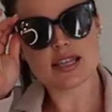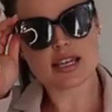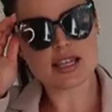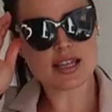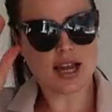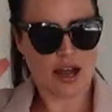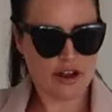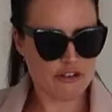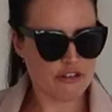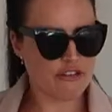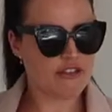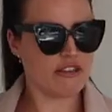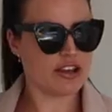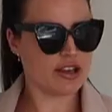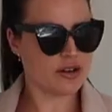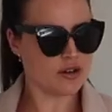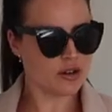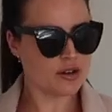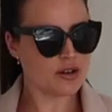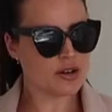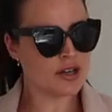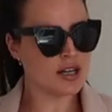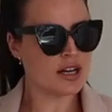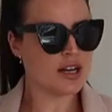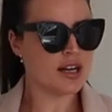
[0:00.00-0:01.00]
Like, I
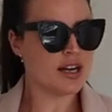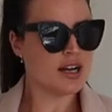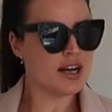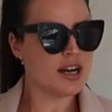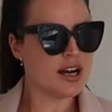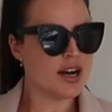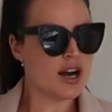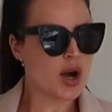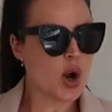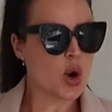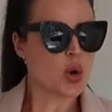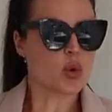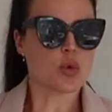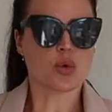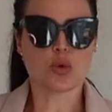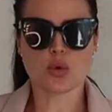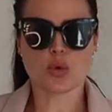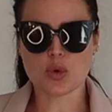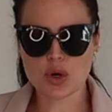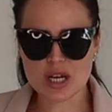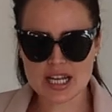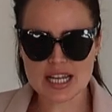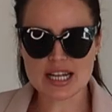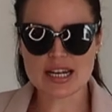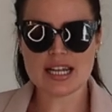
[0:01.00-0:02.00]
feel
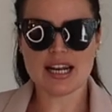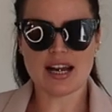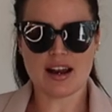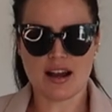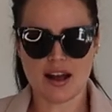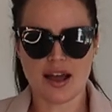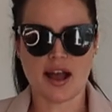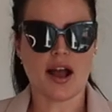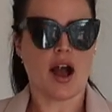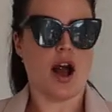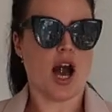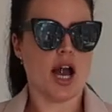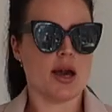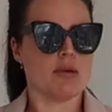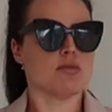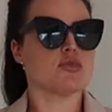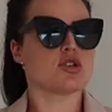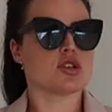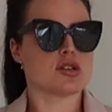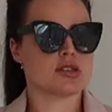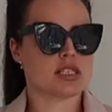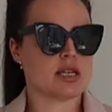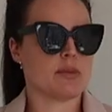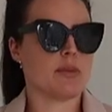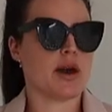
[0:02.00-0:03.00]
really like I'm
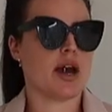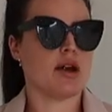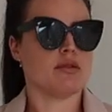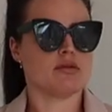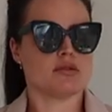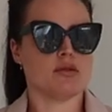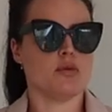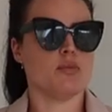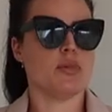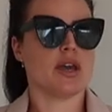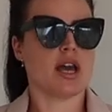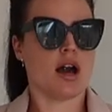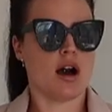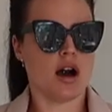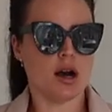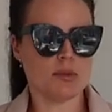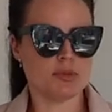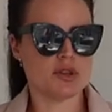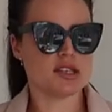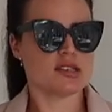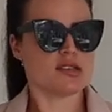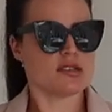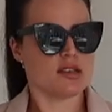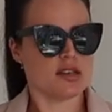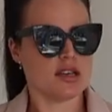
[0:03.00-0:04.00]
just about to become
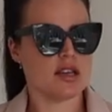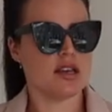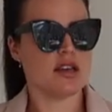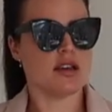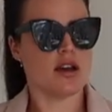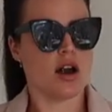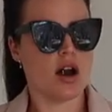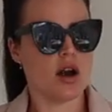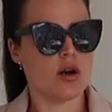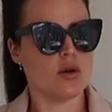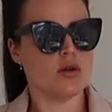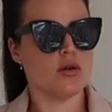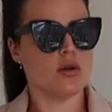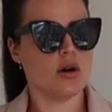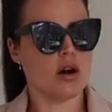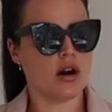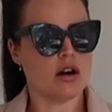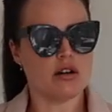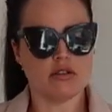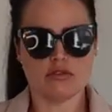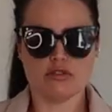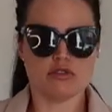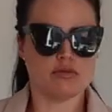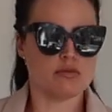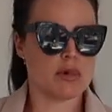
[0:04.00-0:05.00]
the CEO
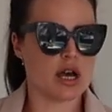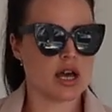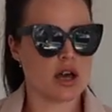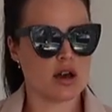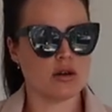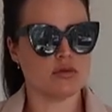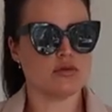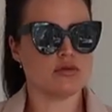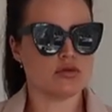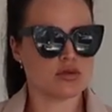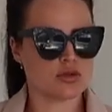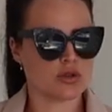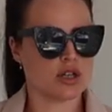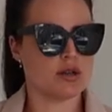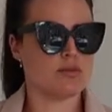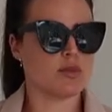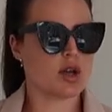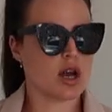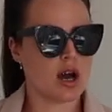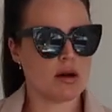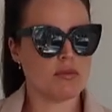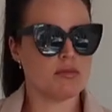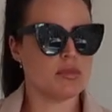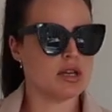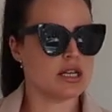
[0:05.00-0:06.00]
of my own dream
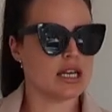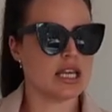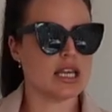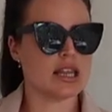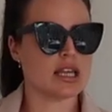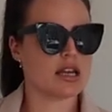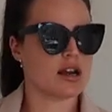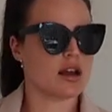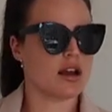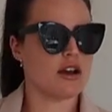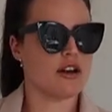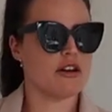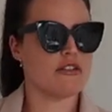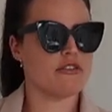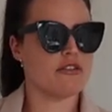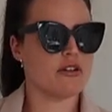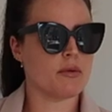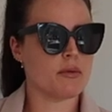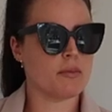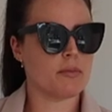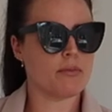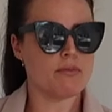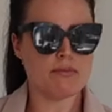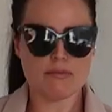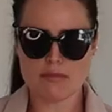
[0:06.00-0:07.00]
company that I have
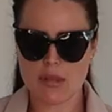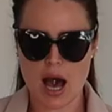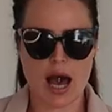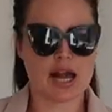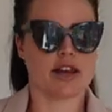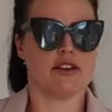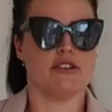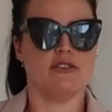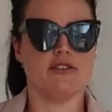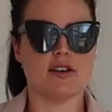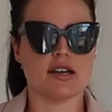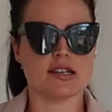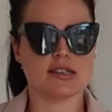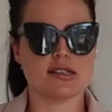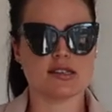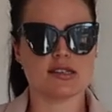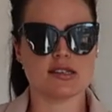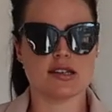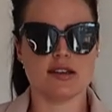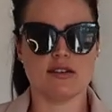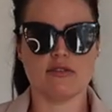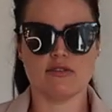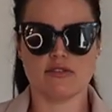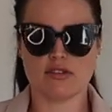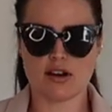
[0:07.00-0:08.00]

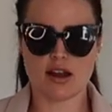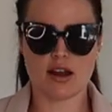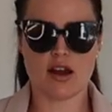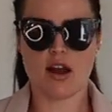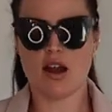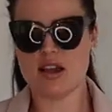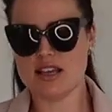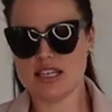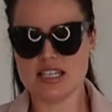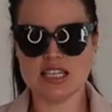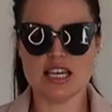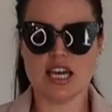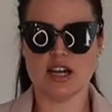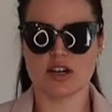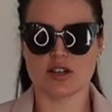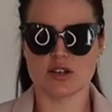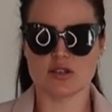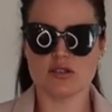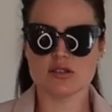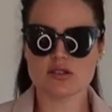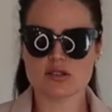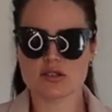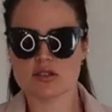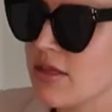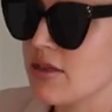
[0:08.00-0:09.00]
manifested for
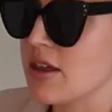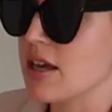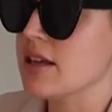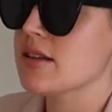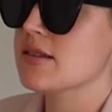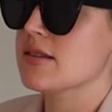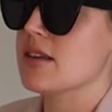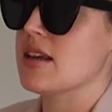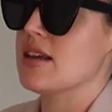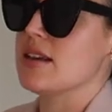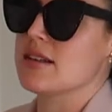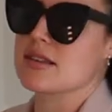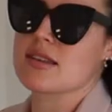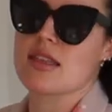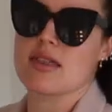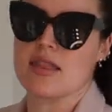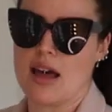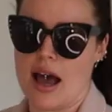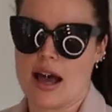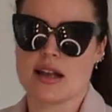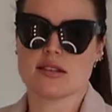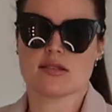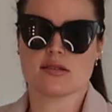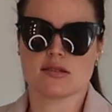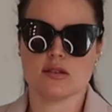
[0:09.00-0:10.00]
years. This is
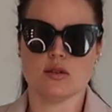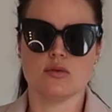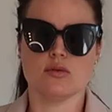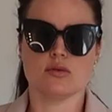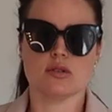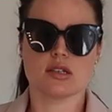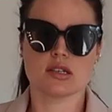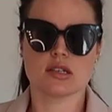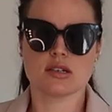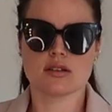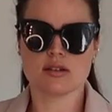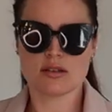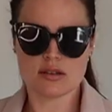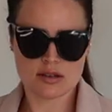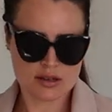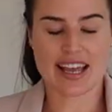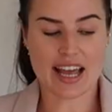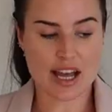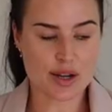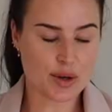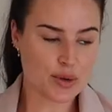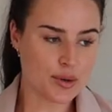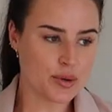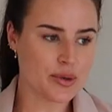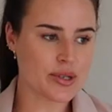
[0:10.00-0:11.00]
that suit.
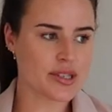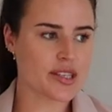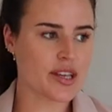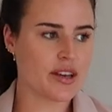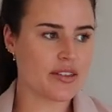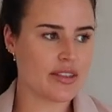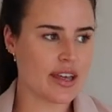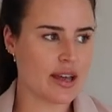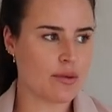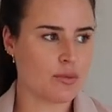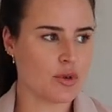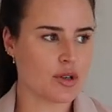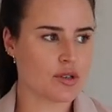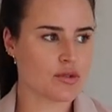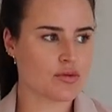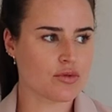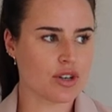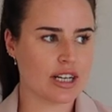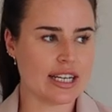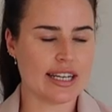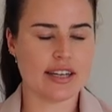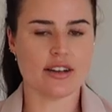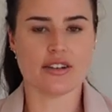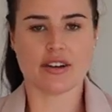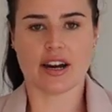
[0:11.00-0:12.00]
And also then what's
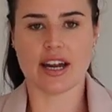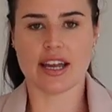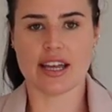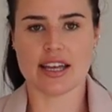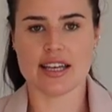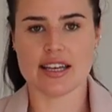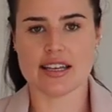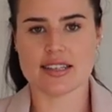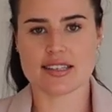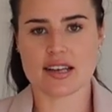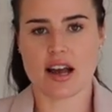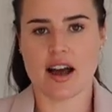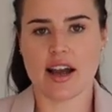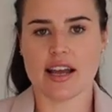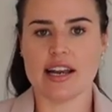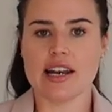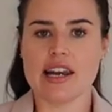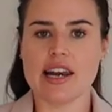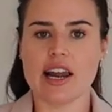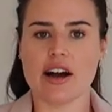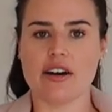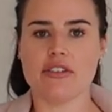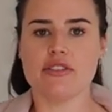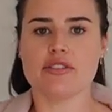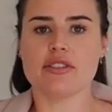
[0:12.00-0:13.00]
really great is I
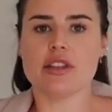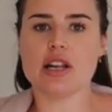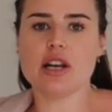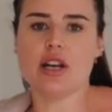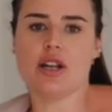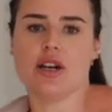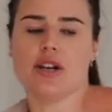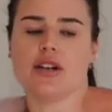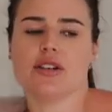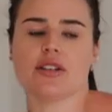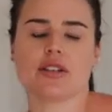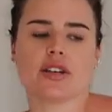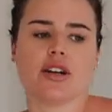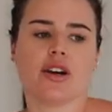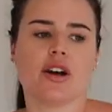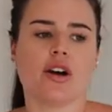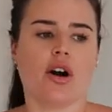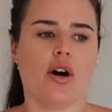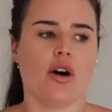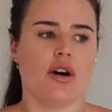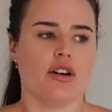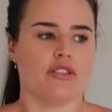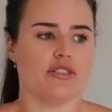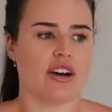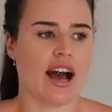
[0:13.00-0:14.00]
love the look
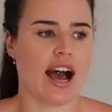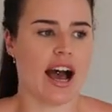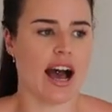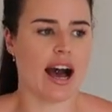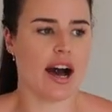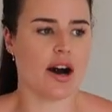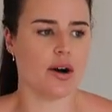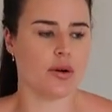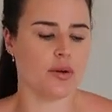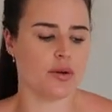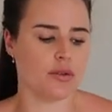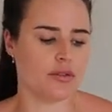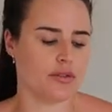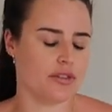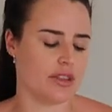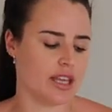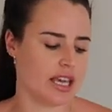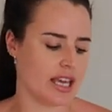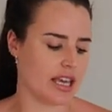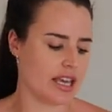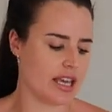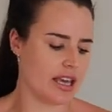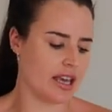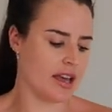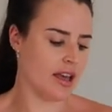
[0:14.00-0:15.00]
of how
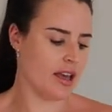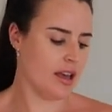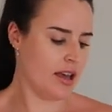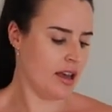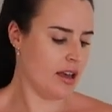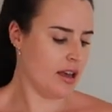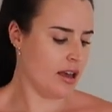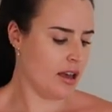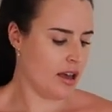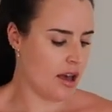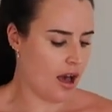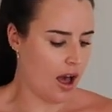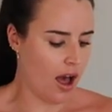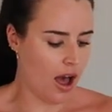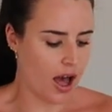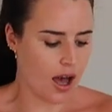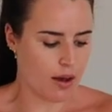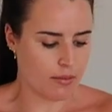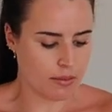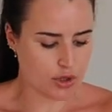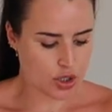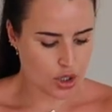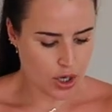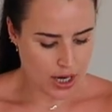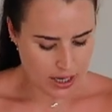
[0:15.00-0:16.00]
the
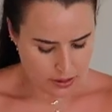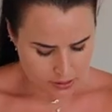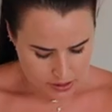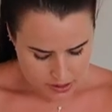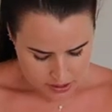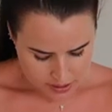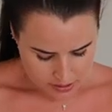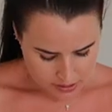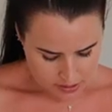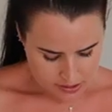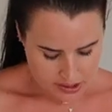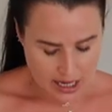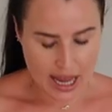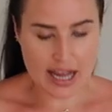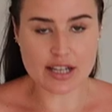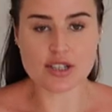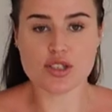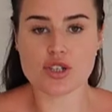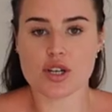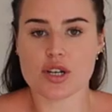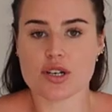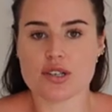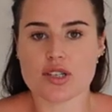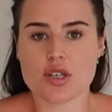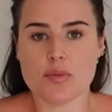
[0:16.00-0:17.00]
trousers and
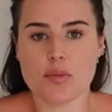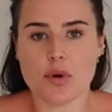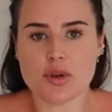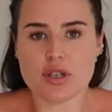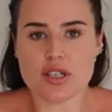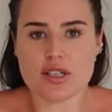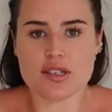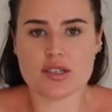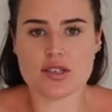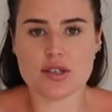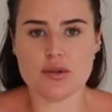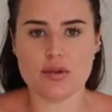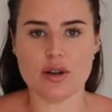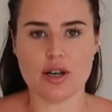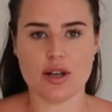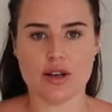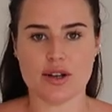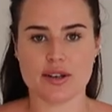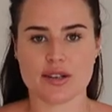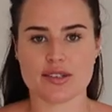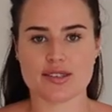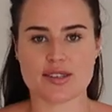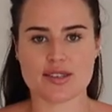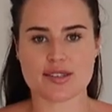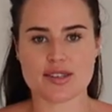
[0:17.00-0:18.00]
just the bodysuit
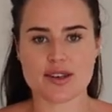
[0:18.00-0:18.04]
looks.